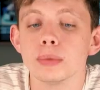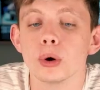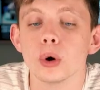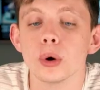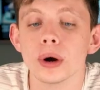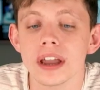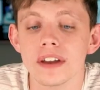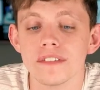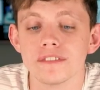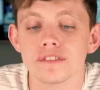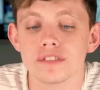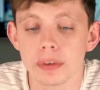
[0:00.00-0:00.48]

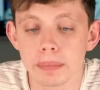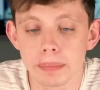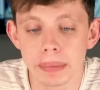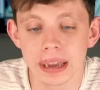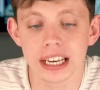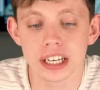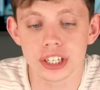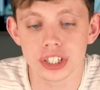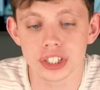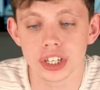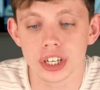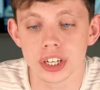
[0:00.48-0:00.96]
more
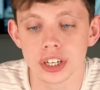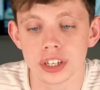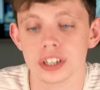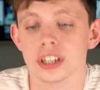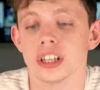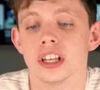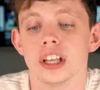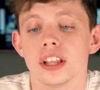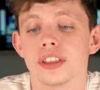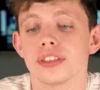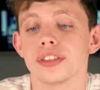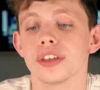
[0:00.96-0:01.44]

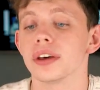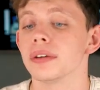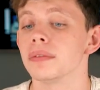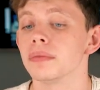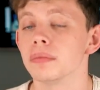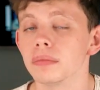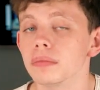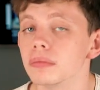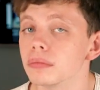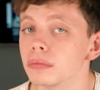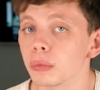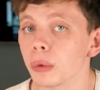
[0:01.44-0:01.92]
information
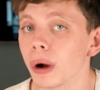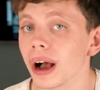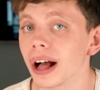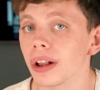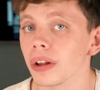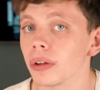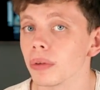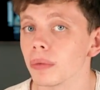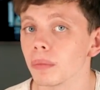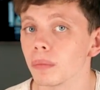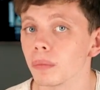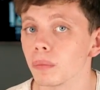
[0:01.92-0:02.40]
than,
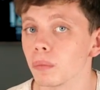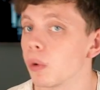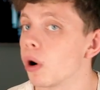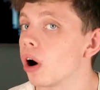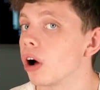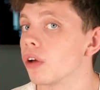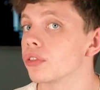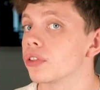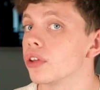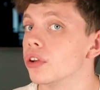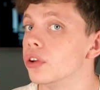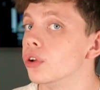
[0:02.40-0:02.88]
well,
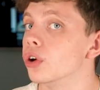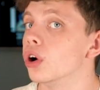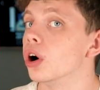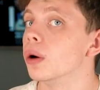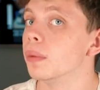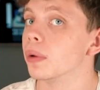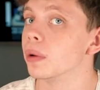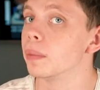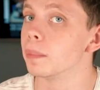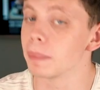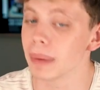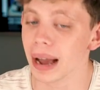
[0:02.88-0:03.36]
what the
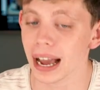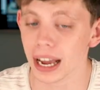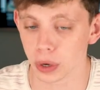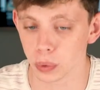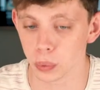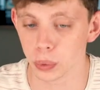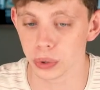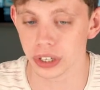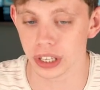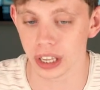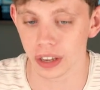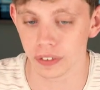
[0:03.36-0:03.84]
normal
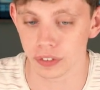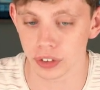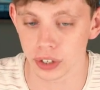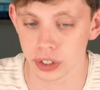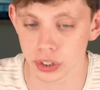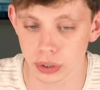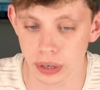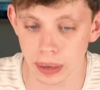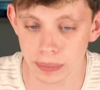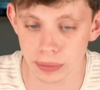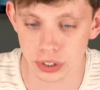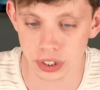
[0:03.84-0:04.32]
Mac would give you.
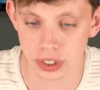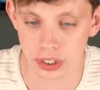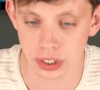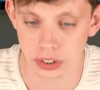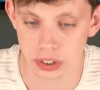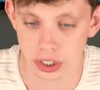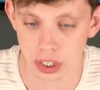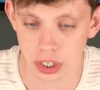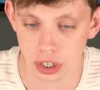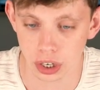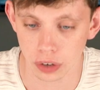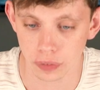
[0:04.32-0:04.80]
So I'm just gonna
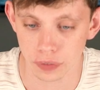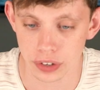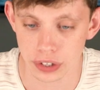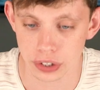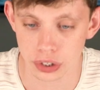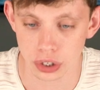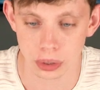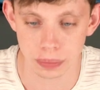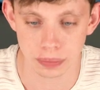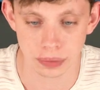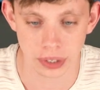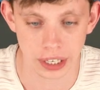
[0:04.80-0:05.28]
turn off
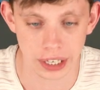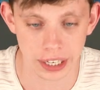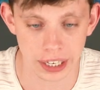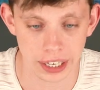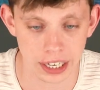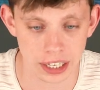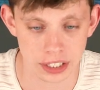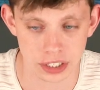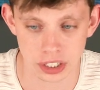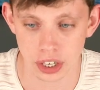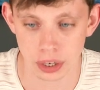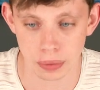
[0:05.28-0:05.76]
this update
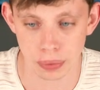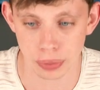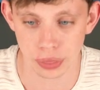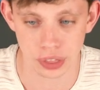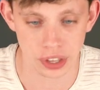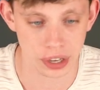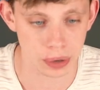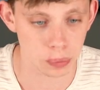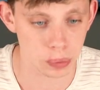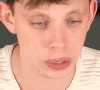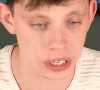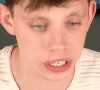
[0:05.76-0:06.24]
here because I don't think